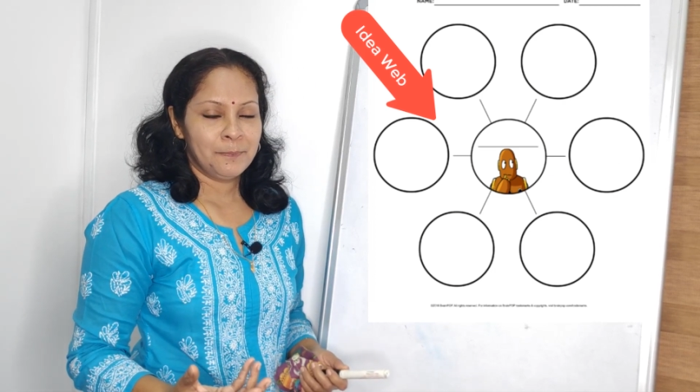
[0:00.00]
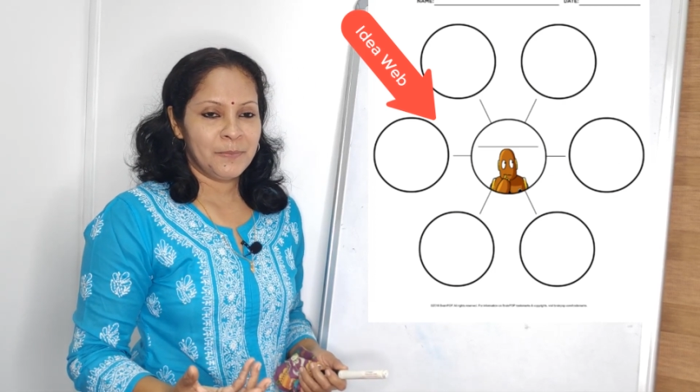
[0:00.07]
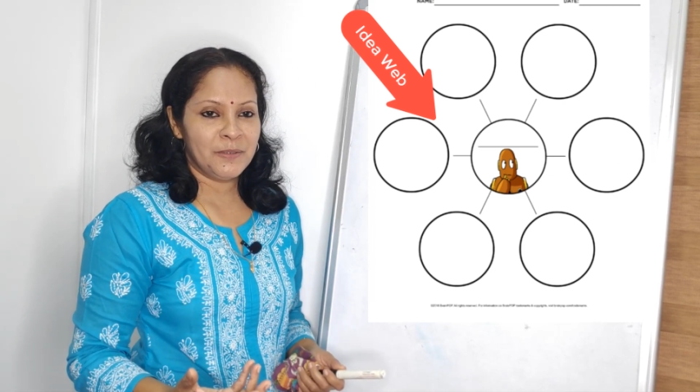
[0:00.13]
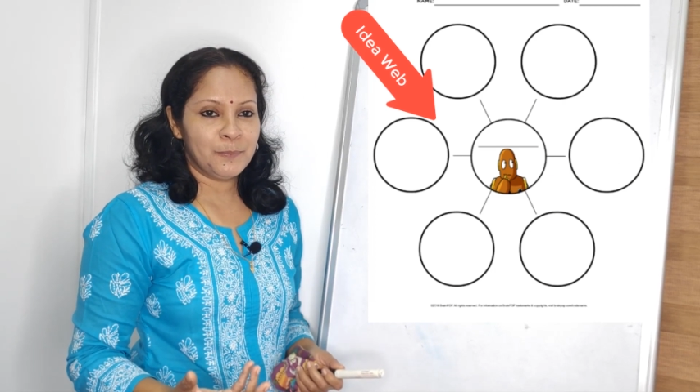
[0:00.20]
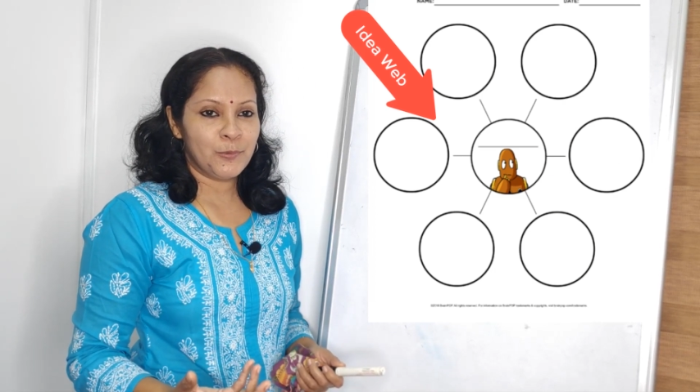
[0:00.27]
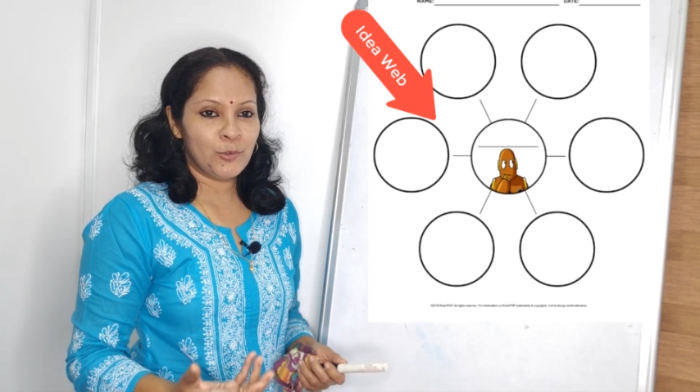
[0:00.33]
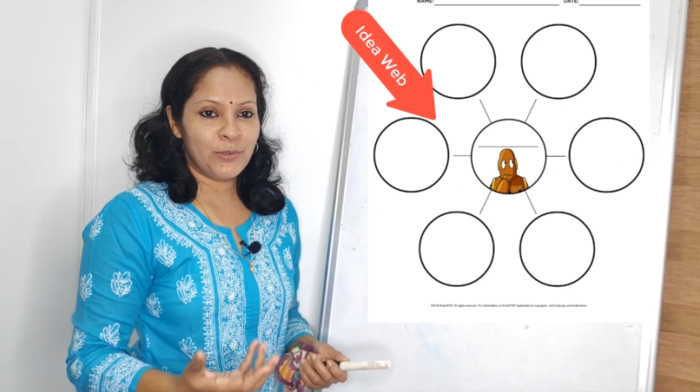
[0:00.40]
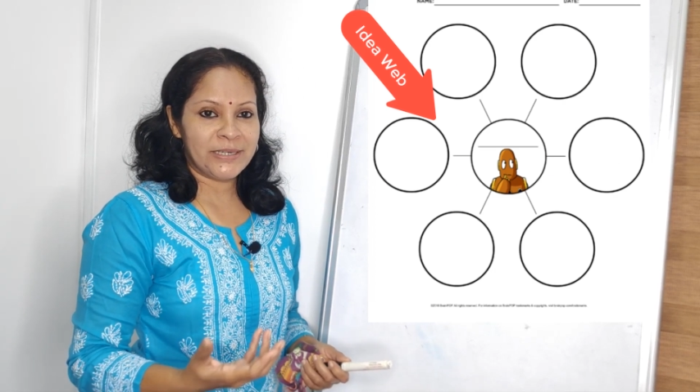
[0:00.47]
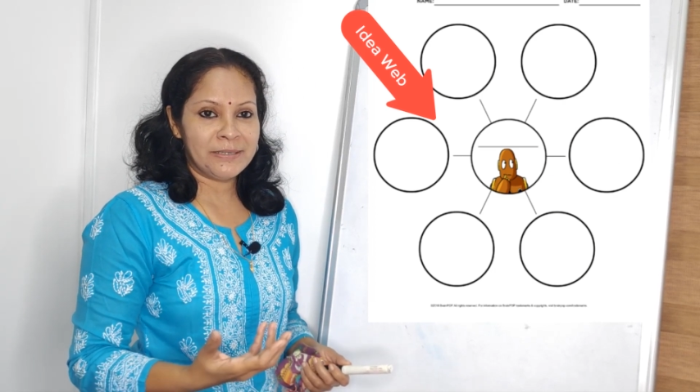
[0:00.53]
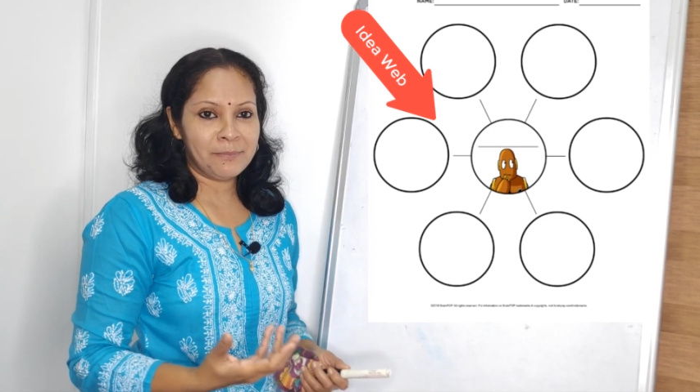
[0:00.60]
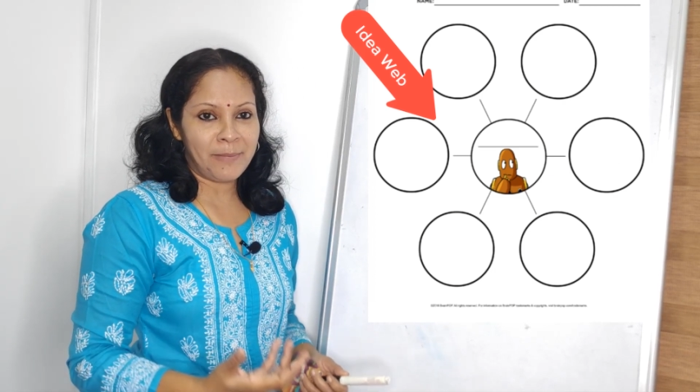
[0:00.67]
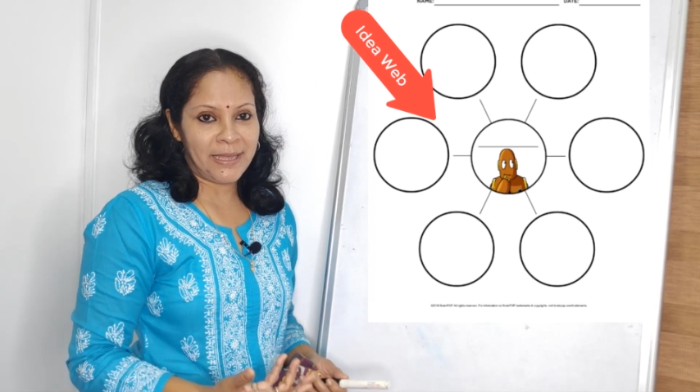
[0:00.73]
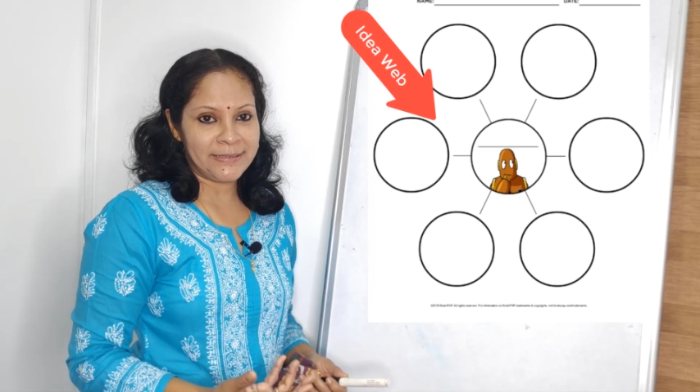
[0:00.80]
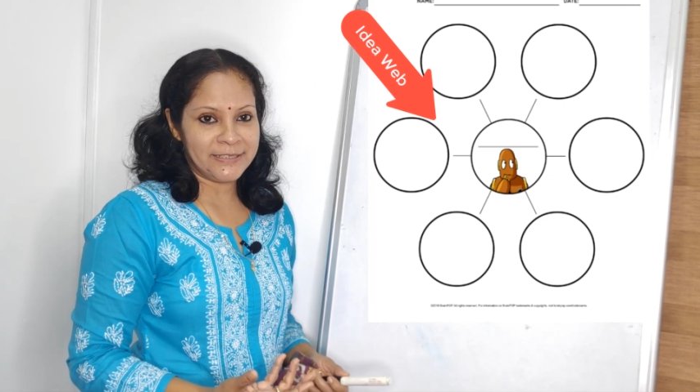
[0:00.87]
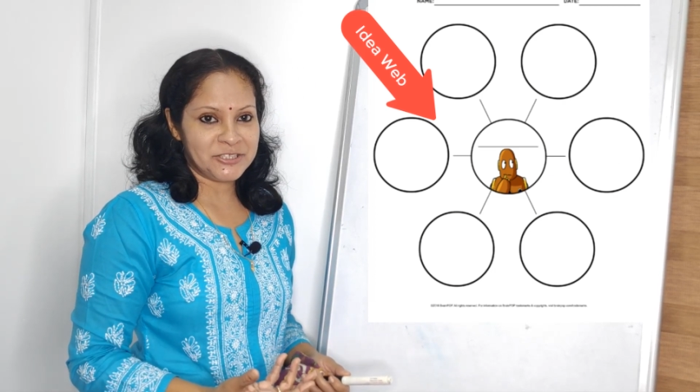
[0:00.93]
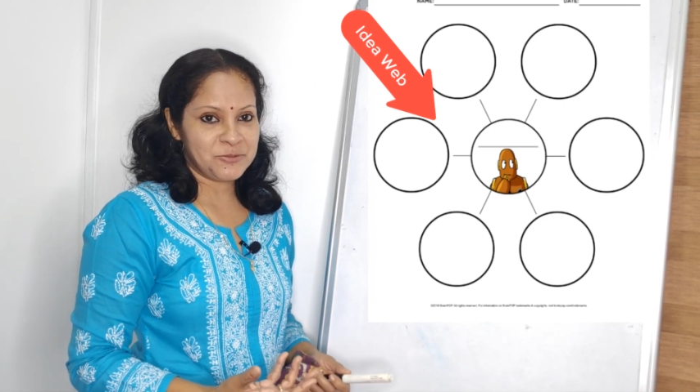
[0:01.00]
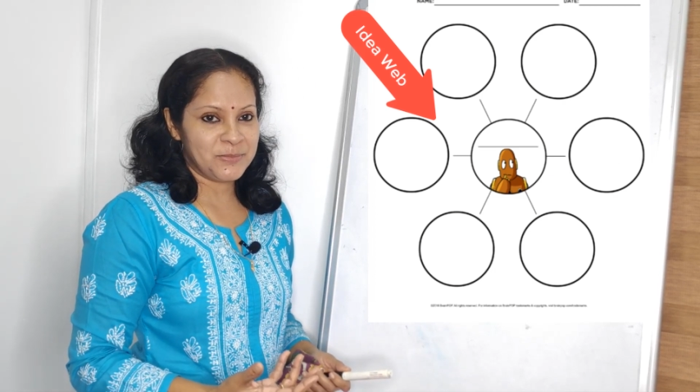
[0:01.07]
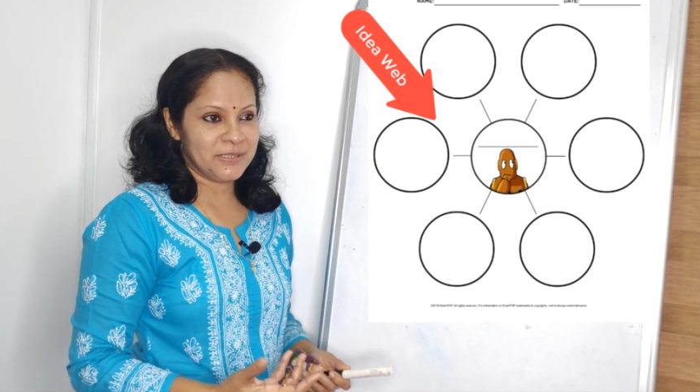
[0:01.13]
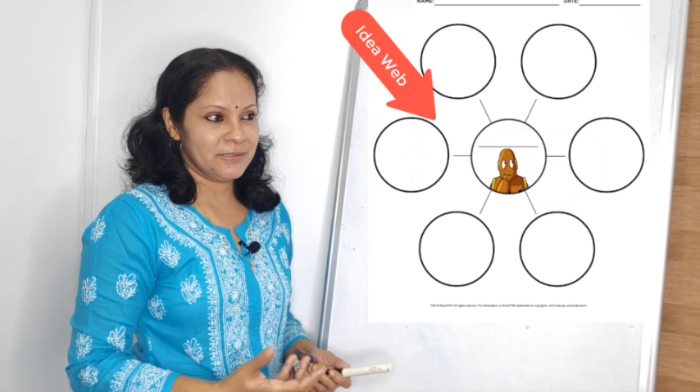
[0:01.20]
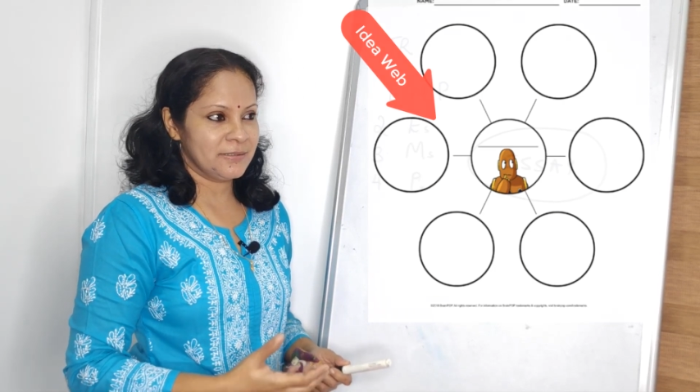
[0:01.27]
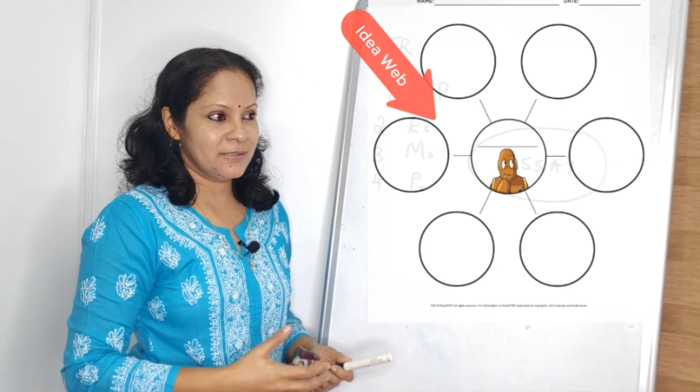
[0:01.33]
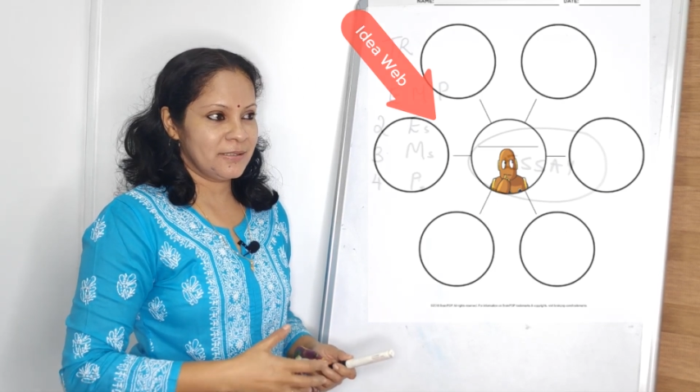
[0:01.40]
people who are in
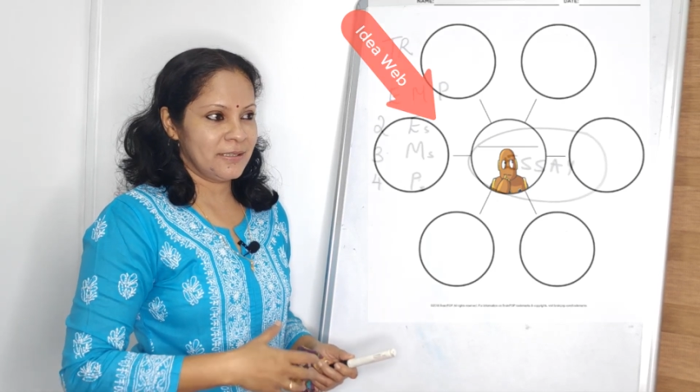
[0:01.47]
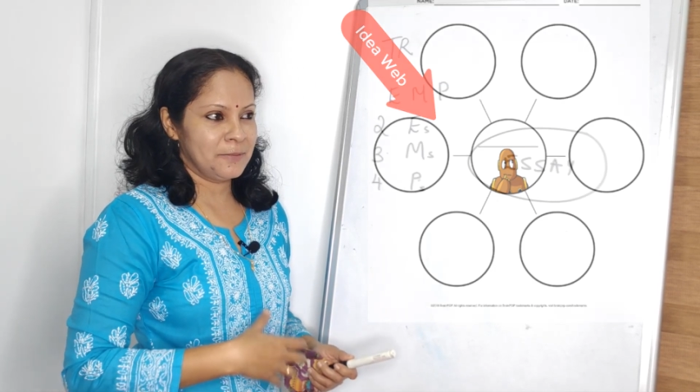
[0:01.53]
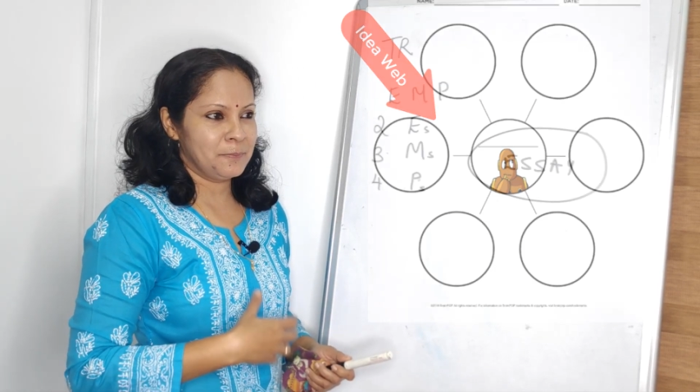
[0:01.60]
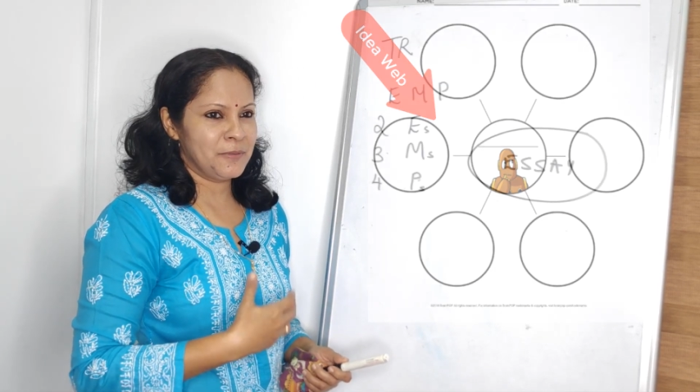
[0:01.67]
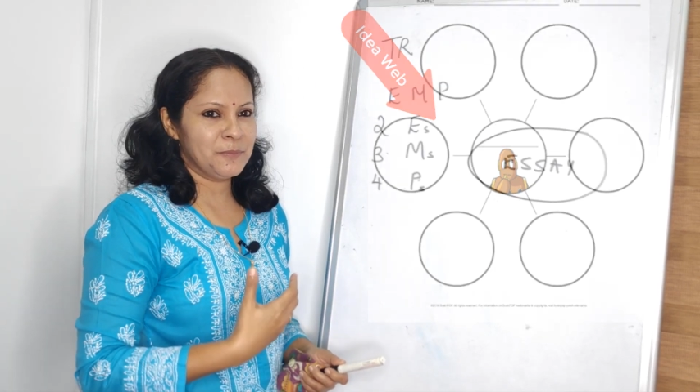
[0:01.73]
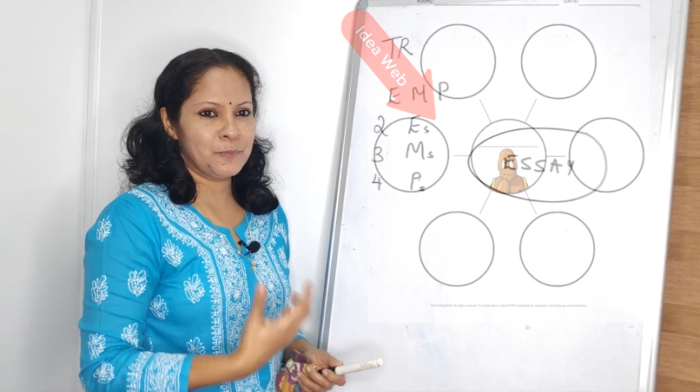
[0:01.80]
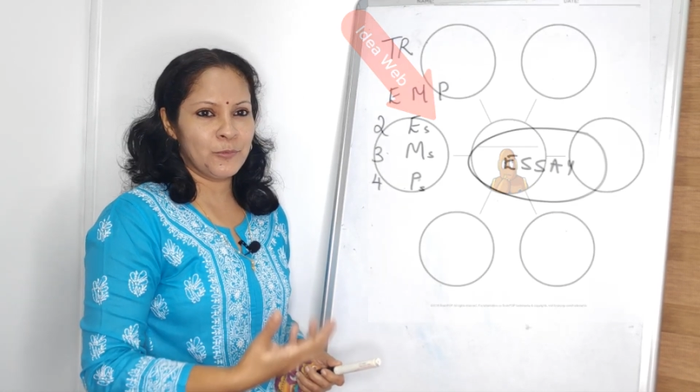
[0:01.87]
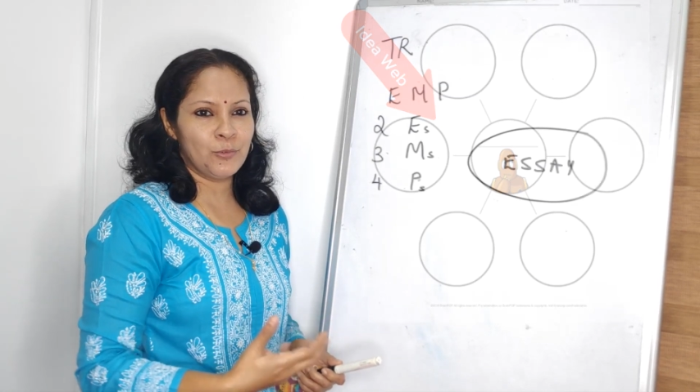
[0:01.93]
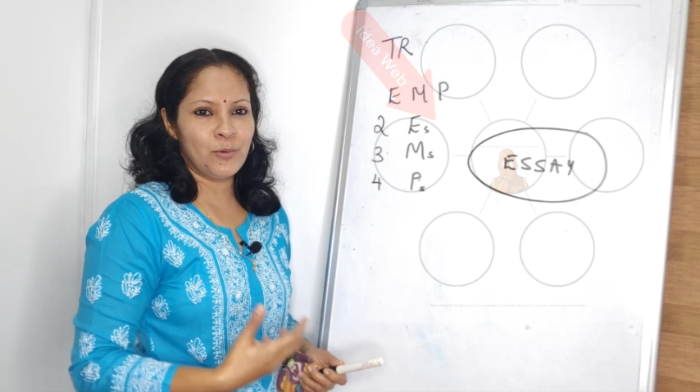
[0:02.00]
management and people